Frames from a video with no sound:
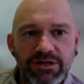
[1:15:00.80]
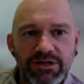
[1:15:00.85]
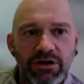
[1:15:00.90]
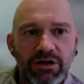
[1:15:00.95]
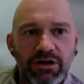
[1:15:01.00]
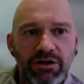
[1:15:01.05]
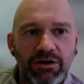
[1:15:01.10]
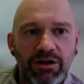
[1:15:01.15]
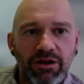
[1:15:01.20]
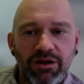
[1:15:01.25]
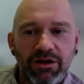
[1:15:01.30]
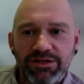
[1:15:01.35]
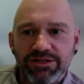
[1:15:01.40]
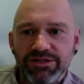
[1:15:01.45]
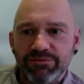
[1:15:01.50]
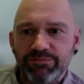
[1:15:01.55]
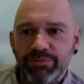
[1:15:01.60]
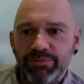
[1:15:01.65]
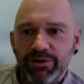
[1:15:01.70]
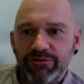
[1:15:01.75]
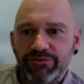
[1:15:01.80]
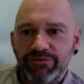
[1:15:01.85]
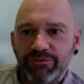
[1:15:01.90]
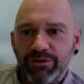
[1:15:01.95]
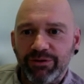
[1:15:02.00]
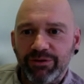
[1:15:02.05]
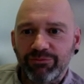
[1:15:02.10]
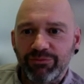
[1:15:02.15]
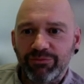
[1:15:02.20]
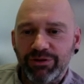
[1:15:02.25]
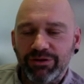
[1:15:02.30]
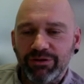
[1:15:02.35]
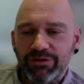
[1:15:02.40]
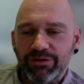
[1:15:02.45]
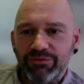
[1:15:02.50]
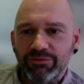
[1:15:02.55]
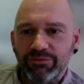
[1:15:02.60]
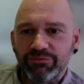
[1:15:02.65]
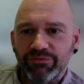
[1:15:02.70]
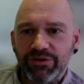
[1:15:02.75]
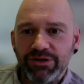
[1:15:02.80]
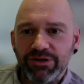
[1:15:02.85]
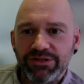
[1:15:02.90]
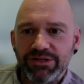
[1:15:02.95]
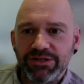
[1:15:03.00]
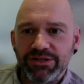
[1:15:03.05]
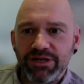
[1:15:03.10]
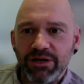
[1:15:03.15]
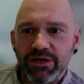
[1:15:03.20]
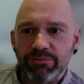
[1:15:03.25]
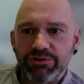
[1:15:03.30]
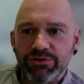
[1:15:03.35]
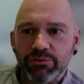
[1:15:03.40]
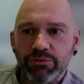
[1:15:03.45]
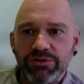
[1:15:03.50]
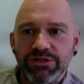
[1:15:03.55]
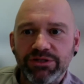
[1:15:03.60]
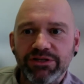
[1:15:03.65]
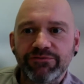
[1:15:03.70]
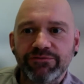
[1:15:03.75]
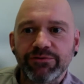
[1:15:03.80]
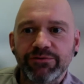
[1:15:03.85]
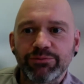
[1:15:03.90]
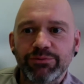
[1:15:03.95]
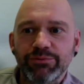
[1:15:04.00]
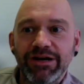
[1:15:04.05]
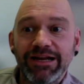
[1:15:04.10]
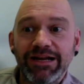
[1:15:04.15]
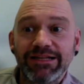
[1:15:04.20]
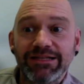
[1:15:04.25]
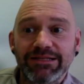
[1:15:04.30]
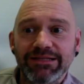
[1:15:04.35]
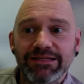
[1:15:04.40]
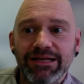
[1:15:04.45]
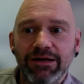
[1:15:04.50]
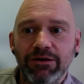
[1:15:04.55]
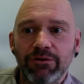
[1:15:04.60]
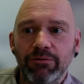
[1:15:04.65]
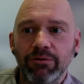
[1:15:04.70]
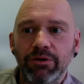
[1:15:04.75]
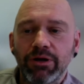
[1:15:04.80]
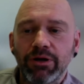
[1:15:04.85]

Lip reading: I'll ask them both. First is, so what's the difference between an incel